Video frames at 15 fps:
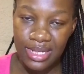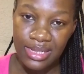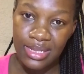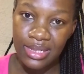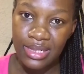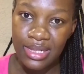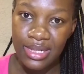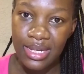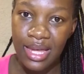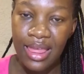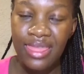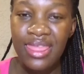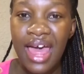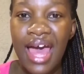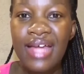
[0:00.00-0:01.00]
easily.
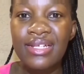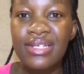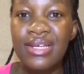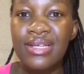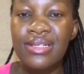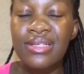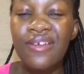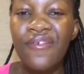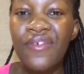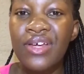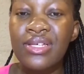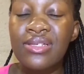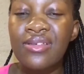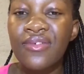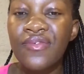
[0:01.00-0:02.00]
That is the
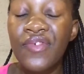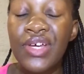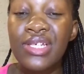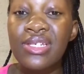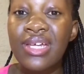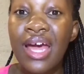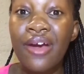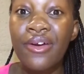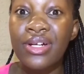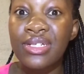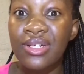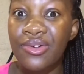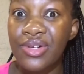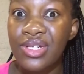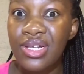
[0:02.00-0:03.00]
first
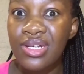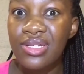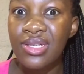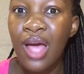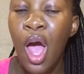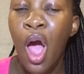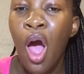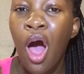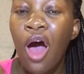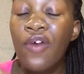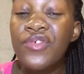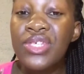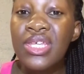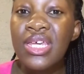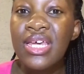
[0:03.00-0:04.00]
characteristics
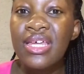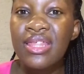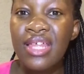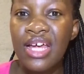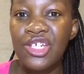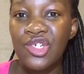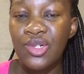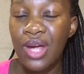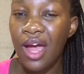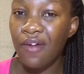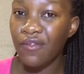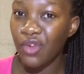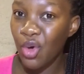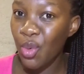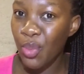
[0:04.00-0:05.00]
of seeing that you
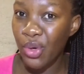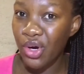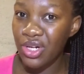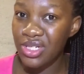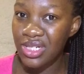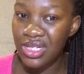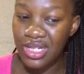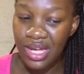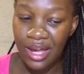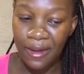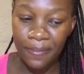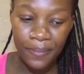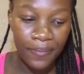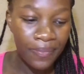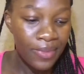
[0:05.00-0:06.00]
have low porosity hair.